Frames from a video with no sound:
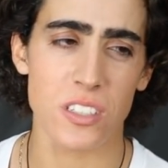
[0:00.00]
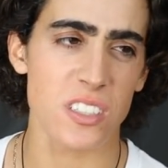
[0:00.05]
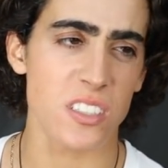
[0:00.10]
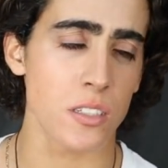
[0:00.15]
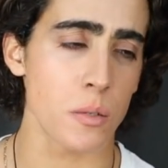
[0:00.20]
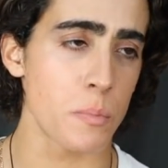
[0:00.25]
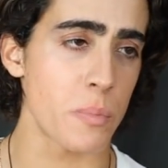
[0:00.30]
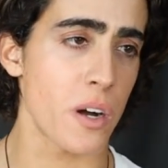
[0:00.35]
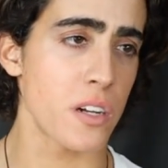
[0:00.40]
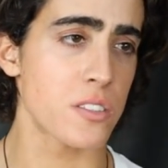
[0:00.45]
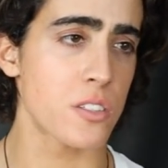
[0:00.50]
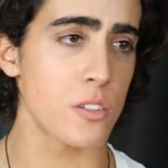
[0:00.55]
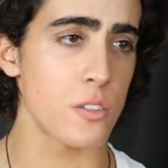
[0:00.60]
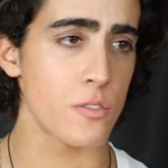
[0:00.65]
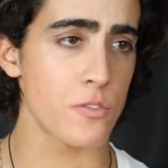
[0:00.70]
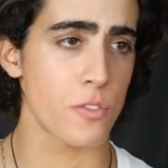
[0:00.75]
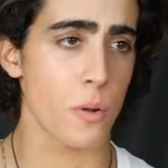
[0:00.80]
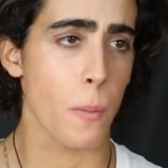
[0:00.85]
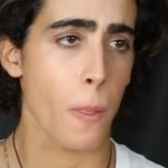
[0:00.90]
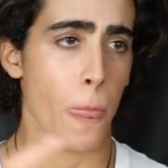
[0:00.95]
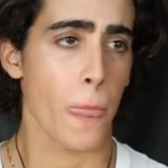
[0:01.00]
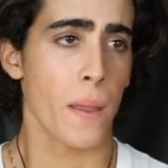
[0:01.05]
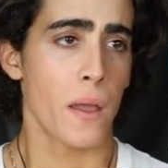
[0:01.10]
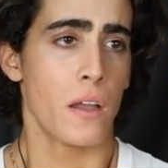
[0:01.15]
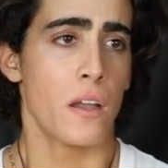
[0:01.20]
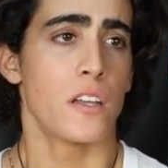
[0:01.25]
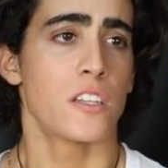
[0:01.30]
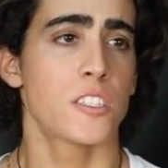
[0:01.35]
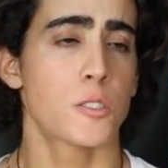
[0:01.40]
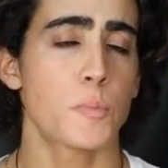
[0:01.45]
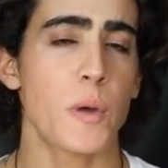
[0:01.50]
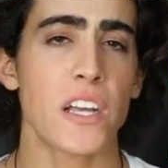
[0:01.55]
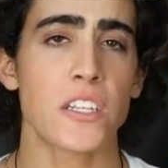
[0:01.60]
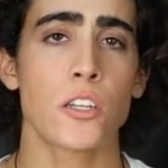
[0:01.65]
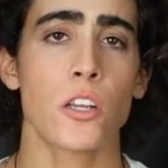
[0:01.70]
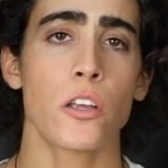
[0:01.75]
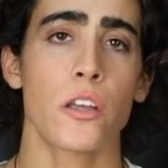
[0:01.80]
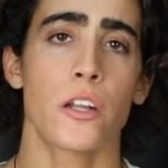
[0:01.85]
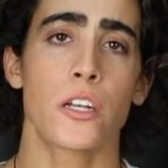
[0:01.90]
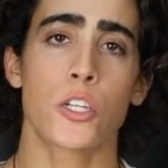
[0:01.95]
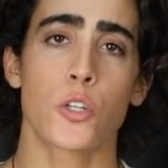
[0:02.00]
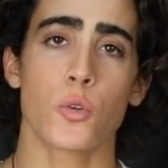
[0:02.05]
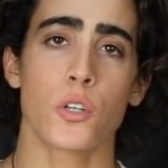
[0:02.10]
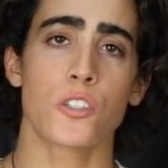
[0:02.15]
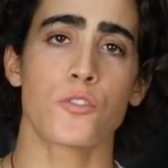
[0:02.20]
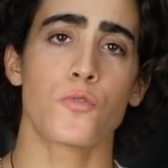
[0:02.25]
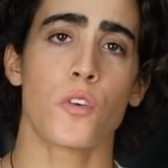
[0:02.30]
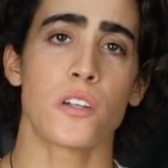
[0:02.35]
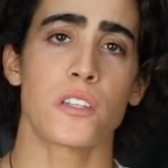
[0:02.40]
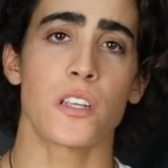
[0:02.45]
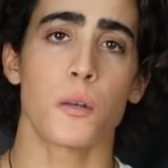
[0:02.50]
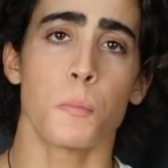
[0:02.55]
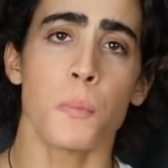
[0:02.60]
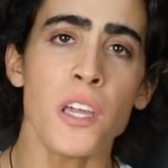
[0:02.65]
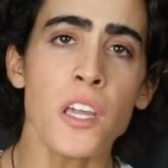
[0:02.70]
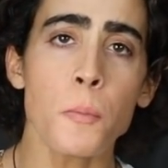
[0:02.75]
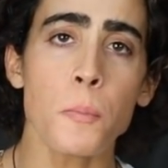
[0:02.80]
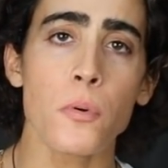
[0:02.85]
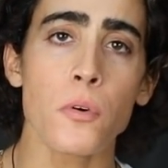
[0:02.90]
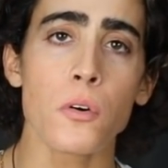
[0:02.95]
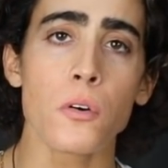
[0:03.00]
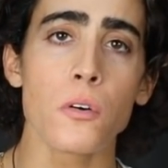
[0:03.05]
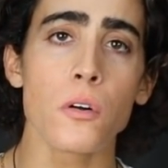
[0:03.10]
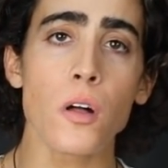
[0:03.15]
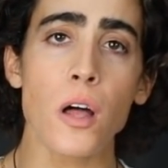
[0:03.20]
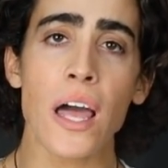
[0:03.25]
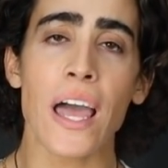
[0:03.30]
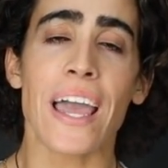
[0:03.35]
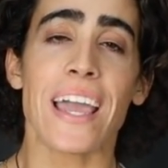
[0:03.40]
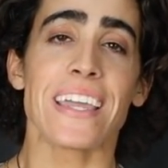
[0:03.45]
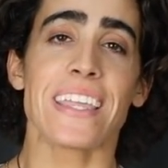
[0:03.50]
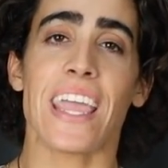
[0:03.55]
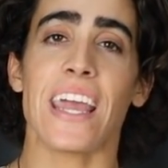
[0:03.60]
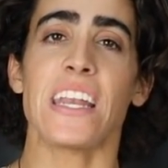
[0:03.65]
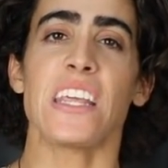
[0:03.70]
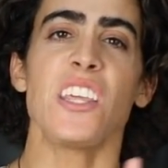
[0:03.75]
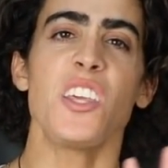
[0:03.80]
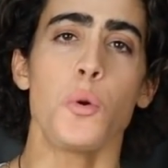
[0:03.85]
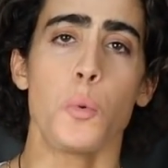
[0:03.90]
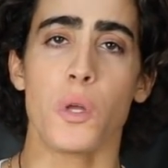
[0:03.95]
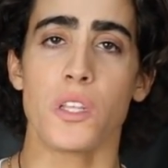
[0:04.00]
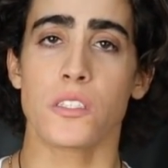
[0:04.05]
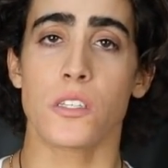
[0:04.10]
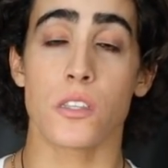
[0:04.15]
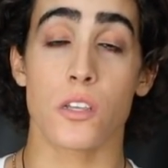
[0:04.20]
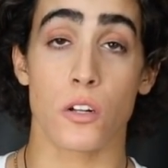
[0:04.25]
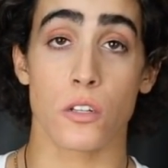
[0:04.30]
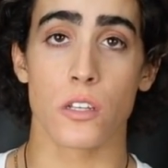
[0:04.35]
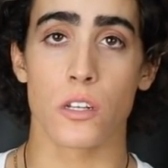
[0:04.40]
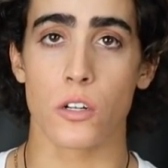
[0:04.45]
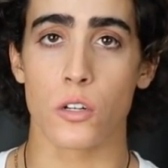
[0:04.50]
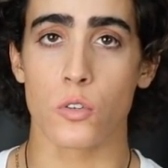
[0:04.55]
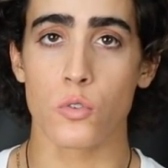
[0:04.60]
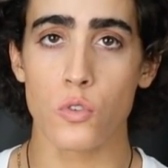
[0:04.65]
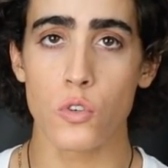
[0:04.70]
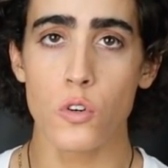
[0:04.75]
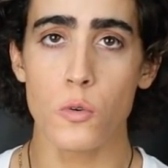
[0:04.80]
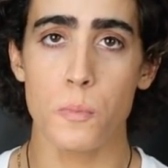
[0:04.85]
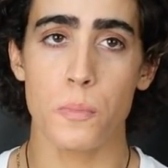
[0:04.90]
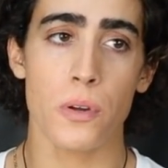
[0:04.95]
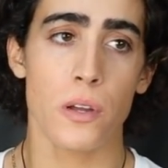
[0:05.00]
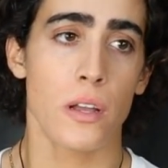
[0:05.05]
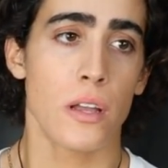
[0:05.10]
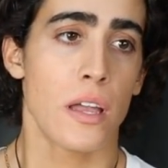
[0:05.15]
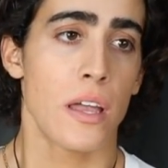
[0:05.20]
Just a bunch of special interest funded people getting you into their little group